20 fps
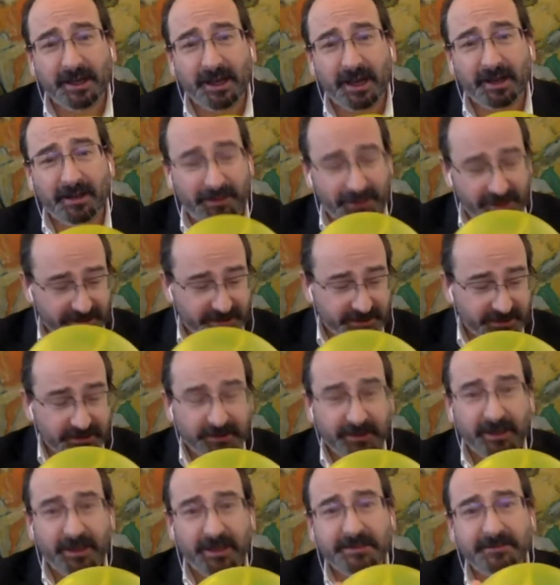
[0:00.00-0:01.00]
and this
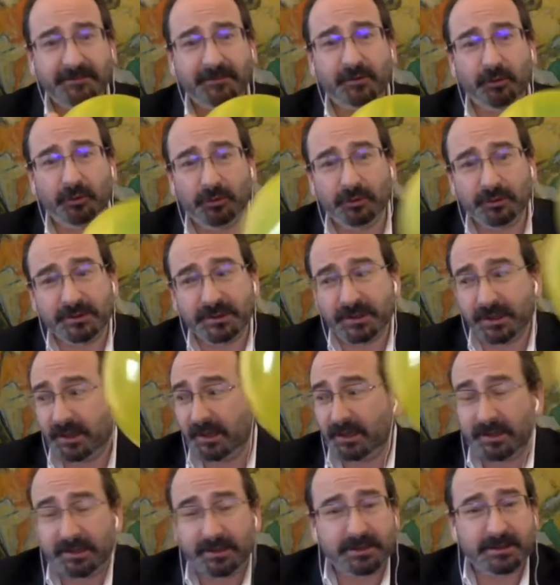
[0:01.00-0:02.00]
is, of course,
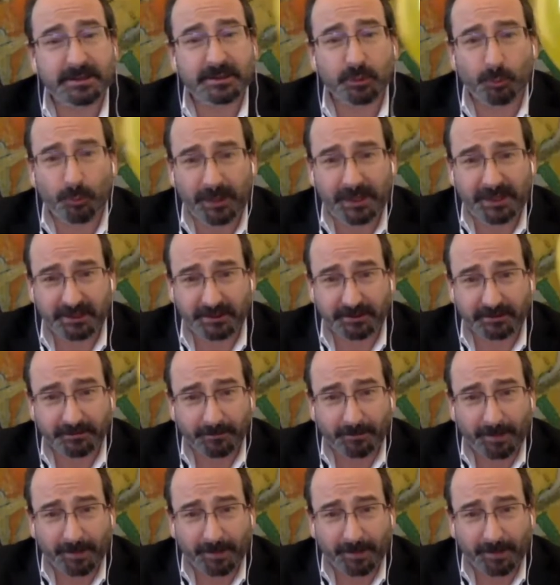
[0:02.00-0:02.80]
Sweden.